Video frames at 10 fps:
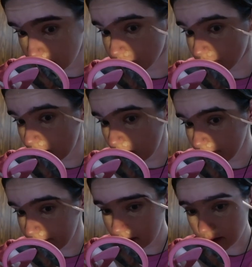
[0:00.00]
do all
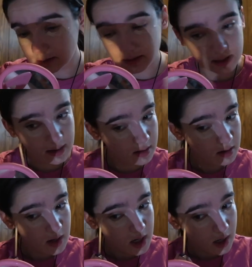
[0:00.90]
the things because I
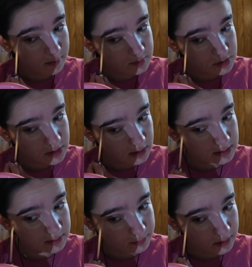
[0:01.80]
am just
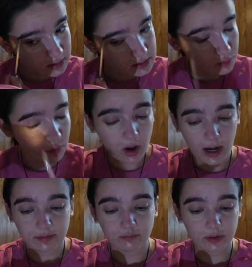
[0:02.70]
like, being in school,
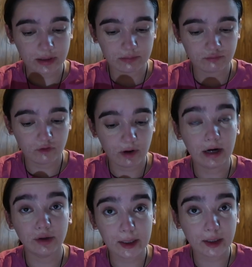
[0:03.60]
I really
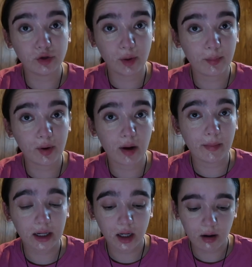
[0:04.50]
rarely do I put on
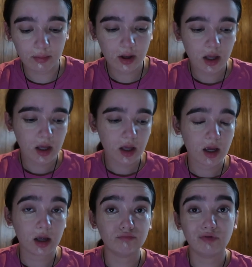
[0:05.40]
makeup
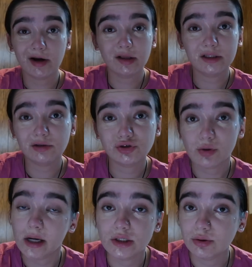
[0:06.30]
and rarely
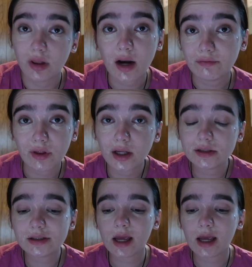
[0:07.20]
do I do a lot of things.